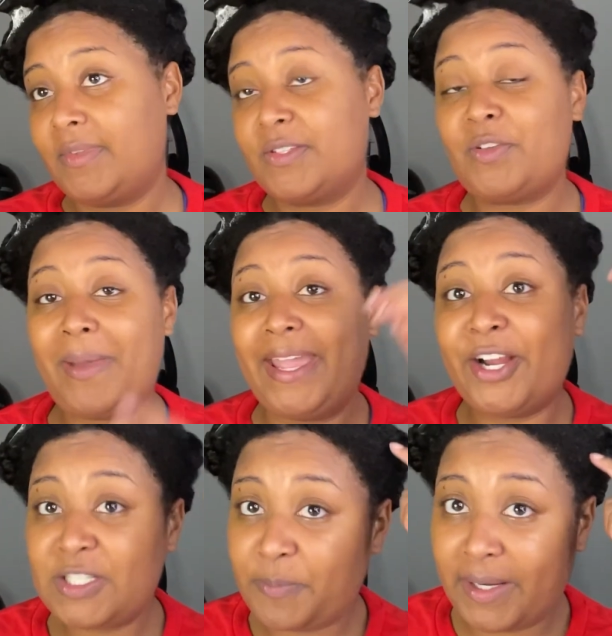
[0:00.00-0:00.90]
So my hair
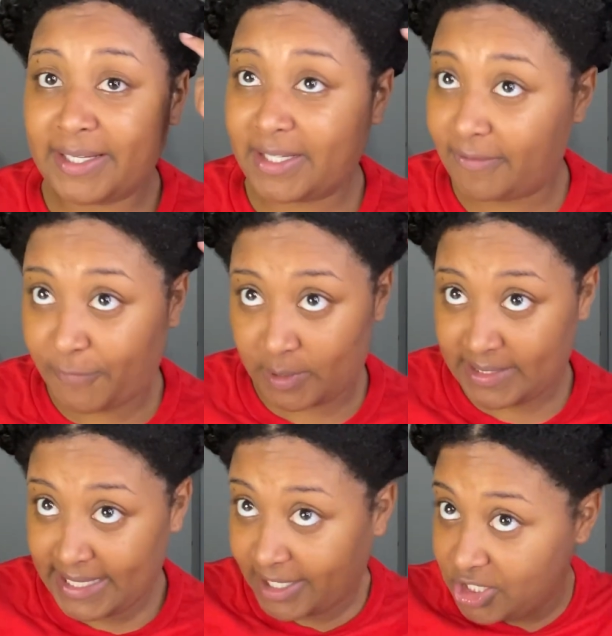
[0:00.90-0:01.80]
is braided in 4
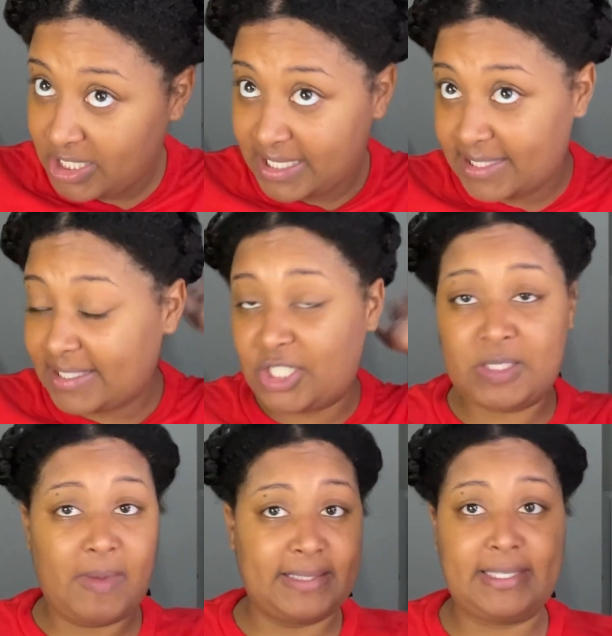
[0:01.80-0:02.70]
sections. It just
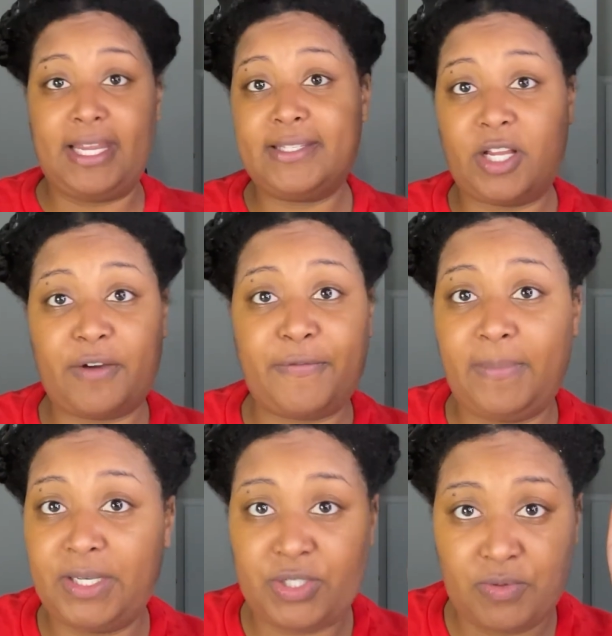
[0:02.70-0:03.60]
makes it easier for
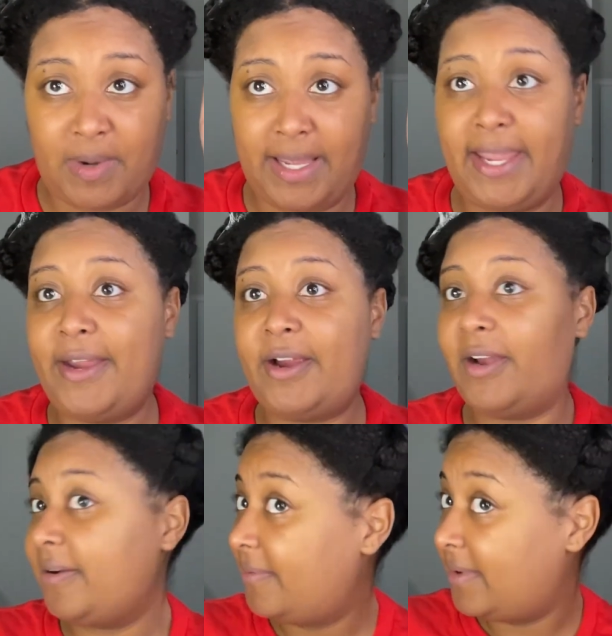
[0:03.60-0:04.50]
me to do my hair.